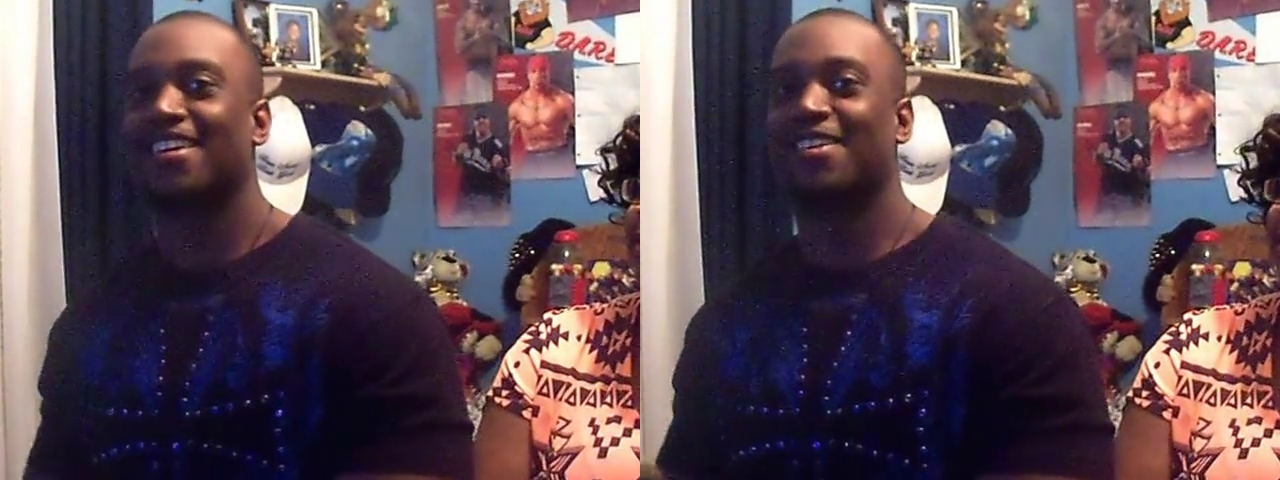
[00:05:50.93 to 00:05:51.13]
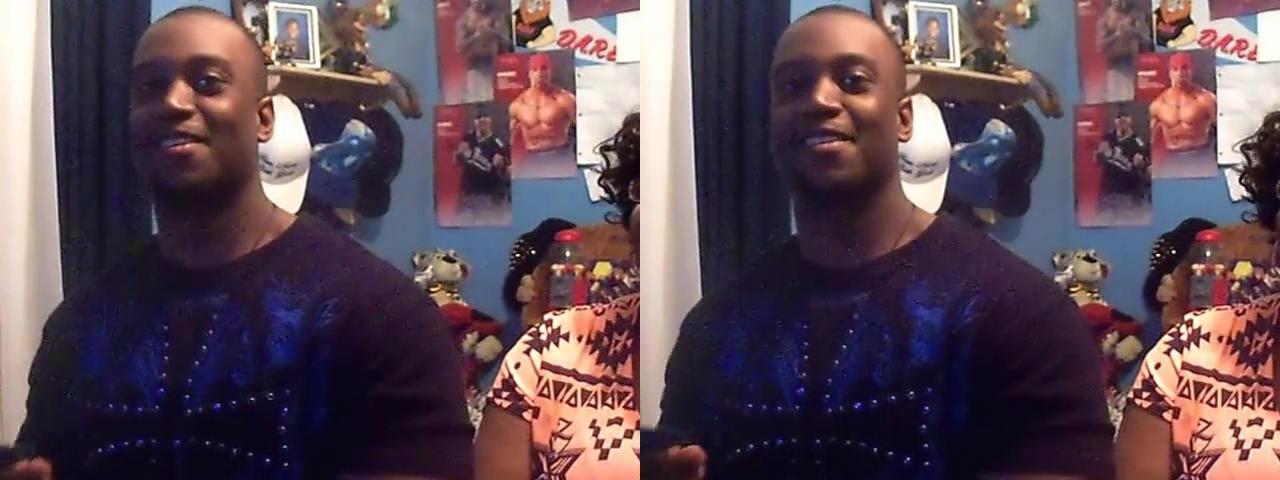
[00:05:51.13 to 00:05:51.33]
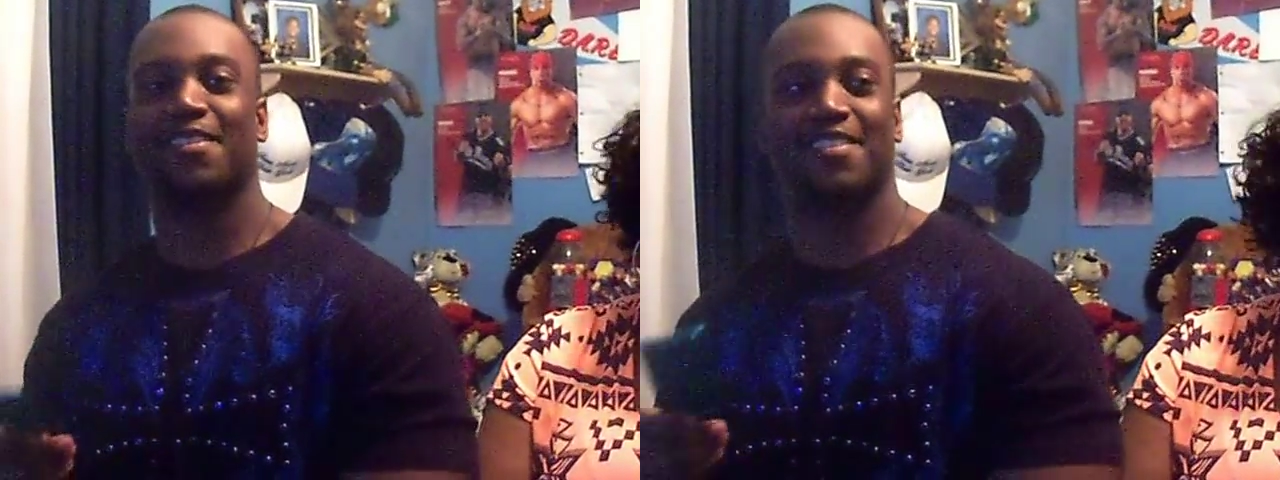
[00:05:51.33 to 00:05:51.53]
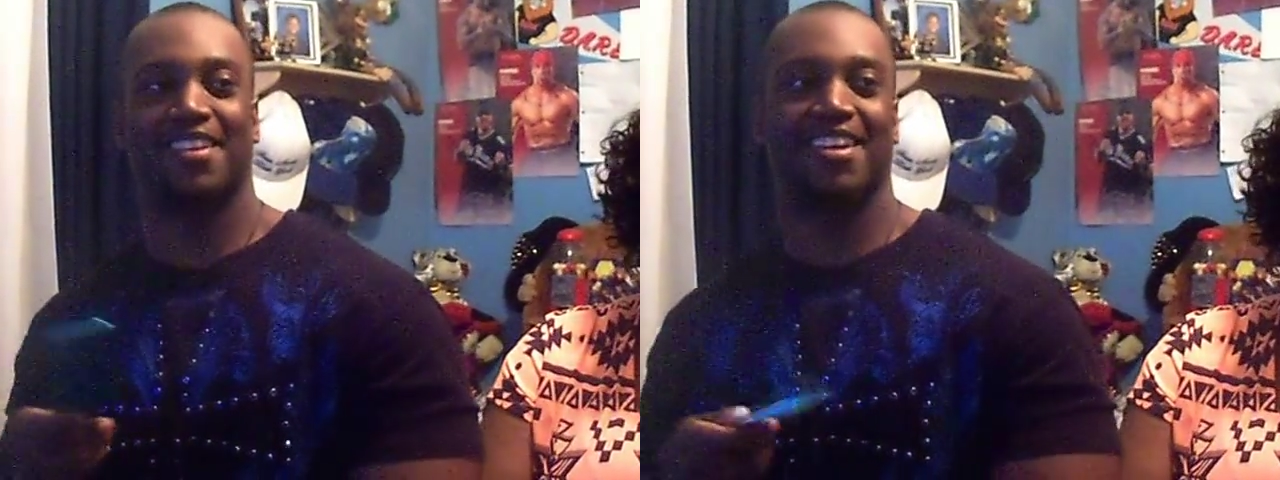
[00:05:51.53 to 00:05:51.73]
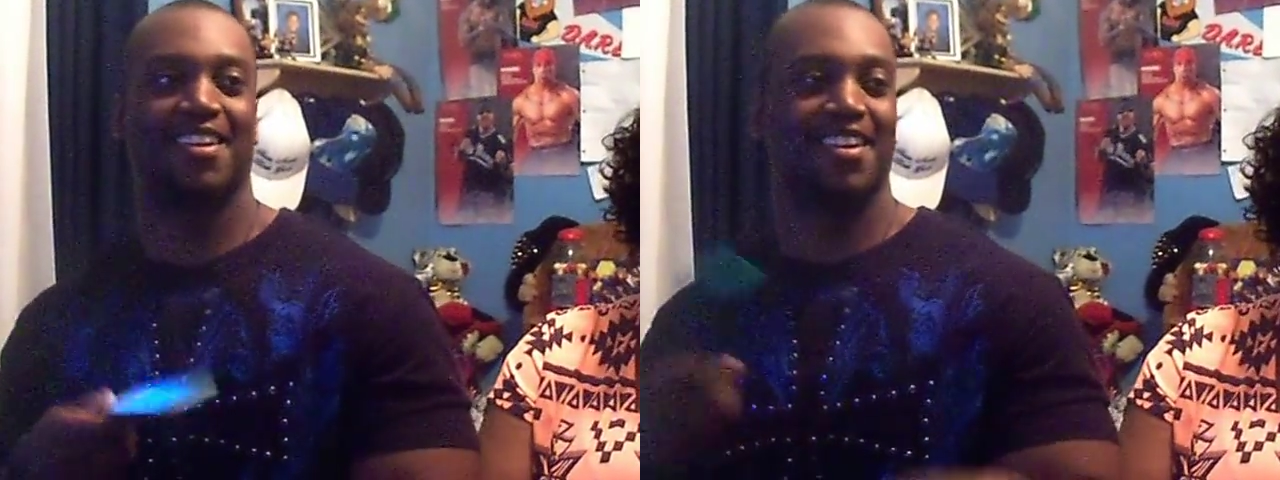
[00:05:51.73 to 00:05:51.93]
No, no,
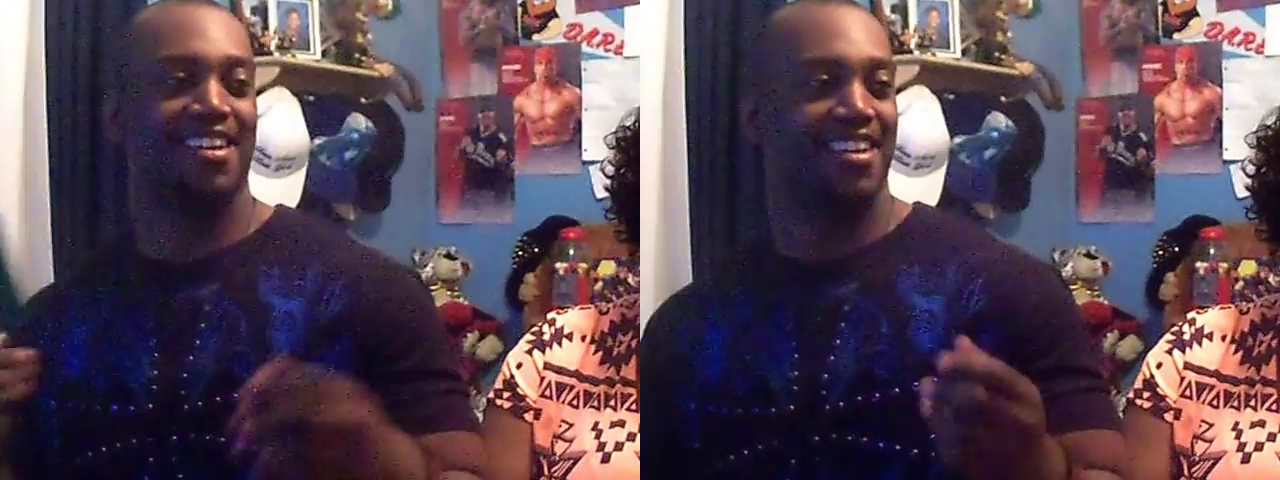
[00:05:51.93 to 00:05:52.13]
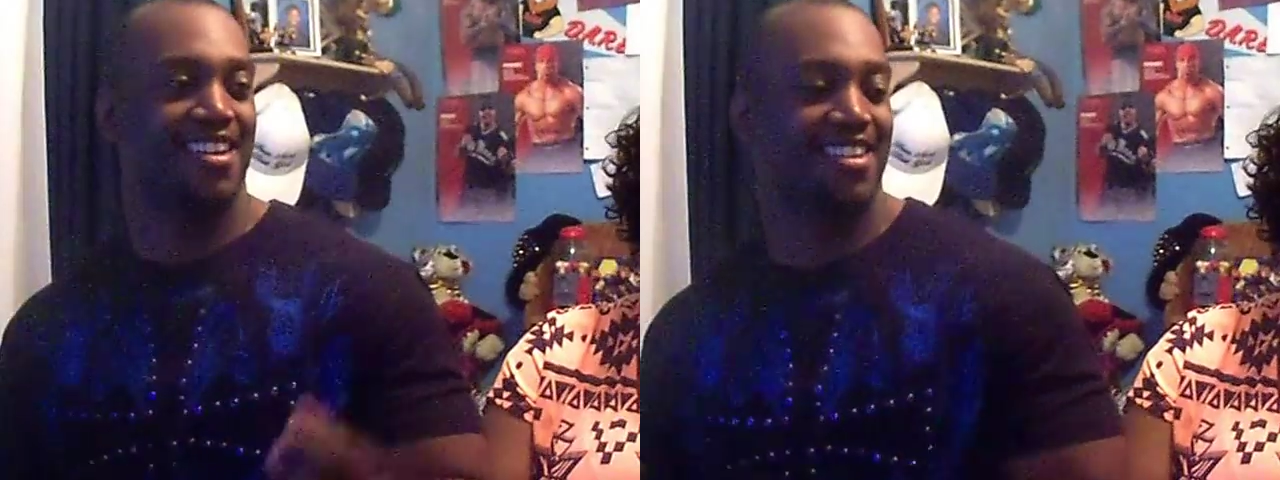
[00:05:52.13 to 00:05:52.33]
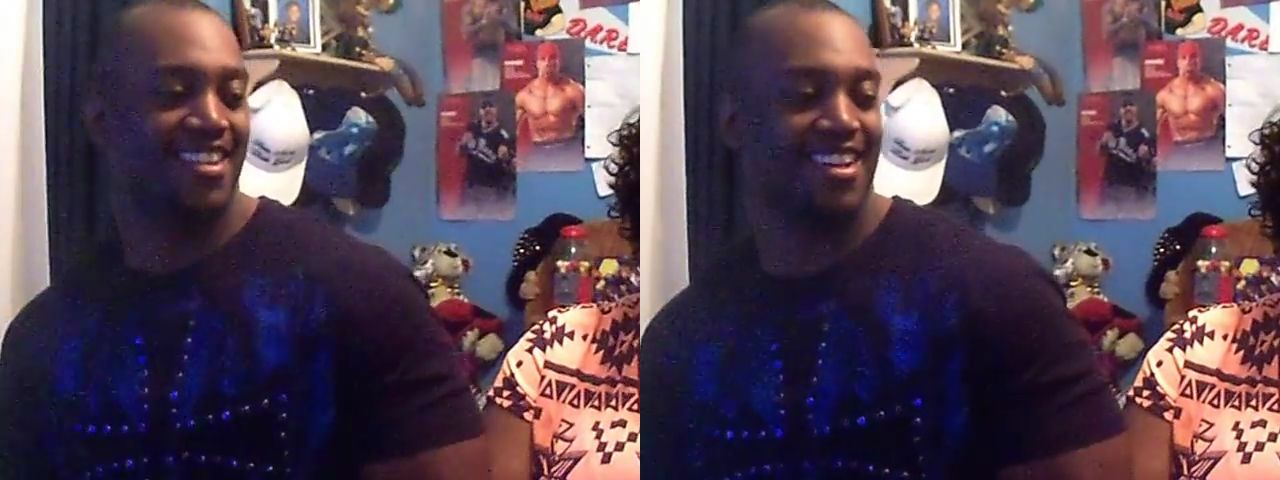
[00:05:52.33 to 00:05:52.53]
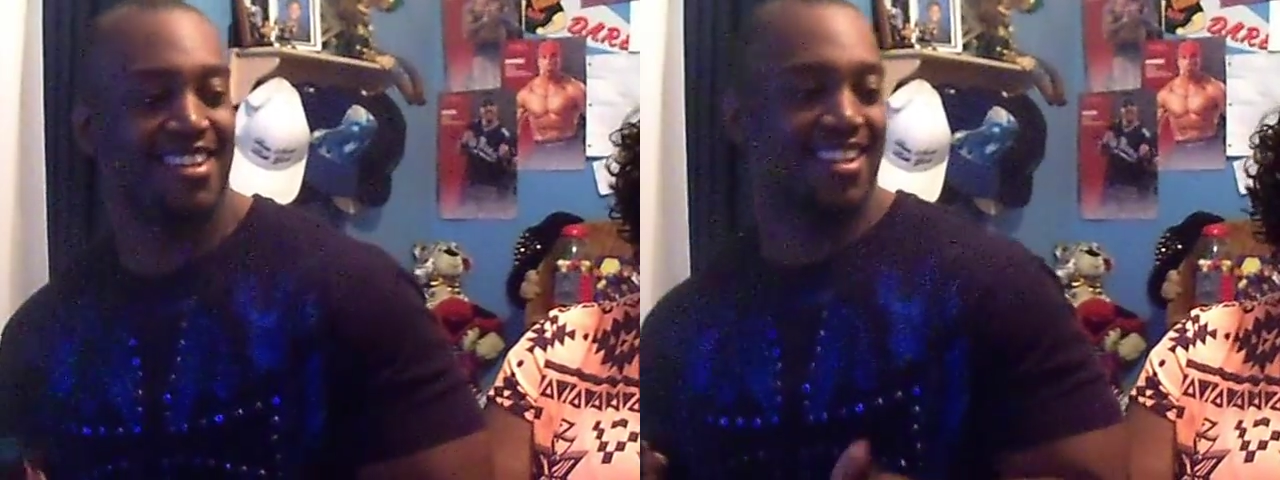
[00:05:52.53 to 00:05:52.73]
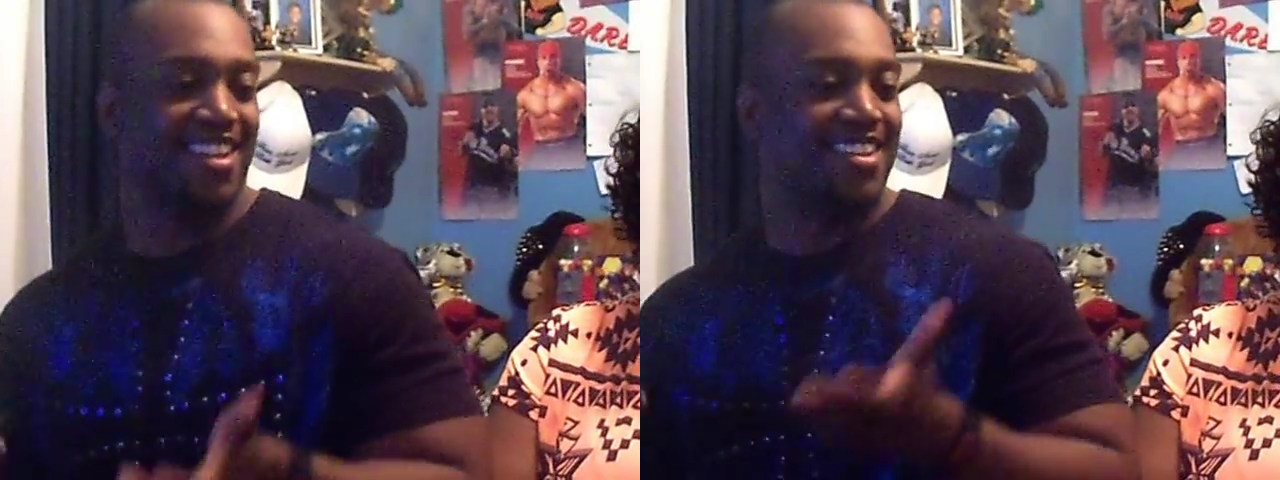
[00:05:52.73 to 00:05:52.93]
he, he, he's
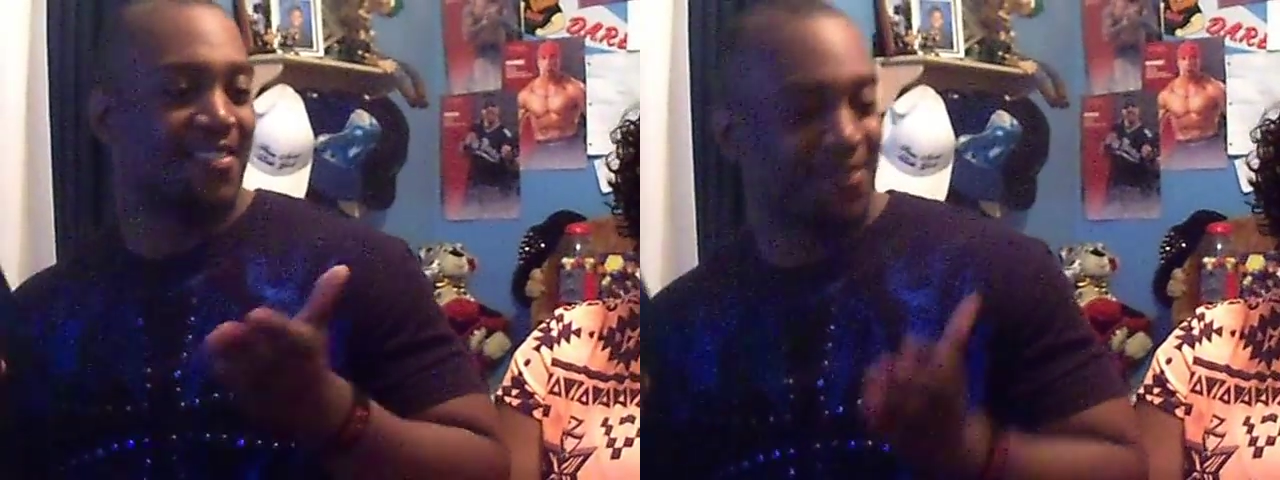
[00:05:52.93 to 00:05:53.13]
he's the